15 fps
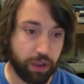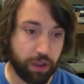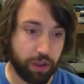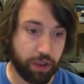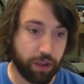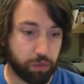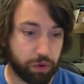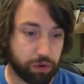
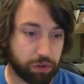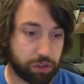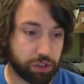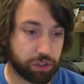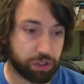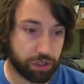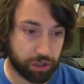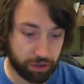And then we'll
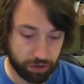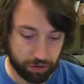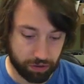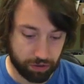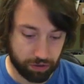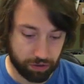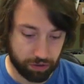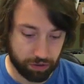just
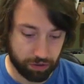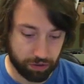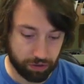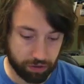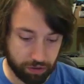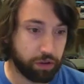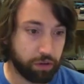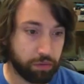
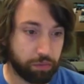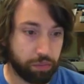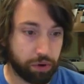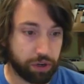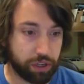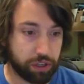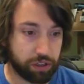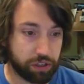
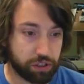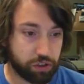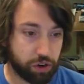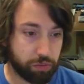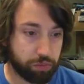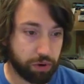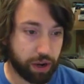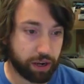put in the
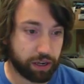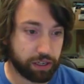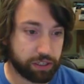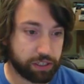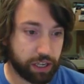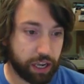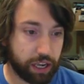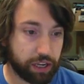script
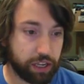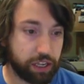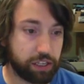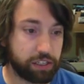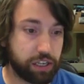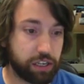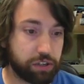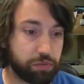brackets and
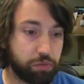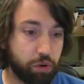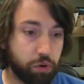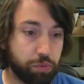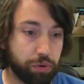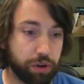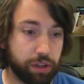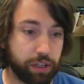indent
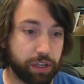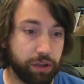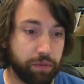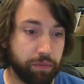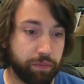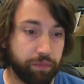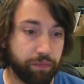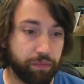
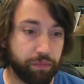appropriately.